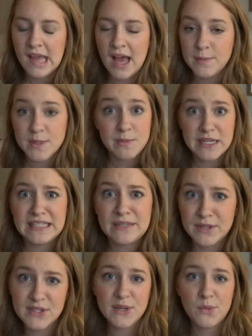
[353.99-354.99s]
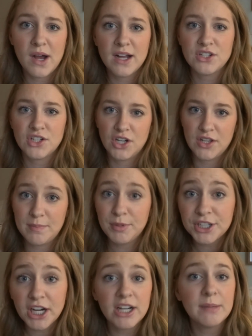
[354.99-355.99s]
Um, some daily ones I watch are The
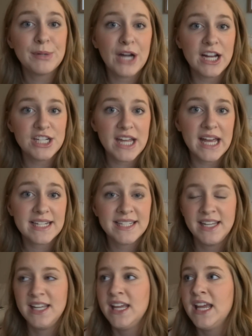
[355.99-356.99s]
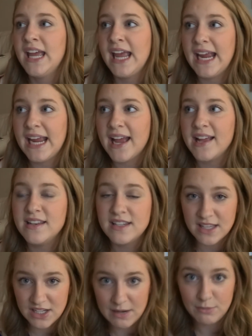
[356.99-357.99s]
Brookhart Project and
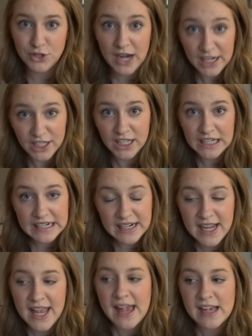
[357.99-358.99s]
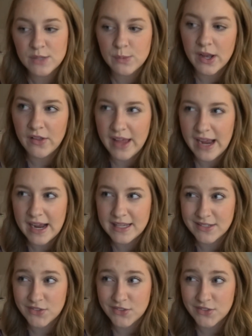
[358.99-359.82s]
The Tim Tracker, as well as I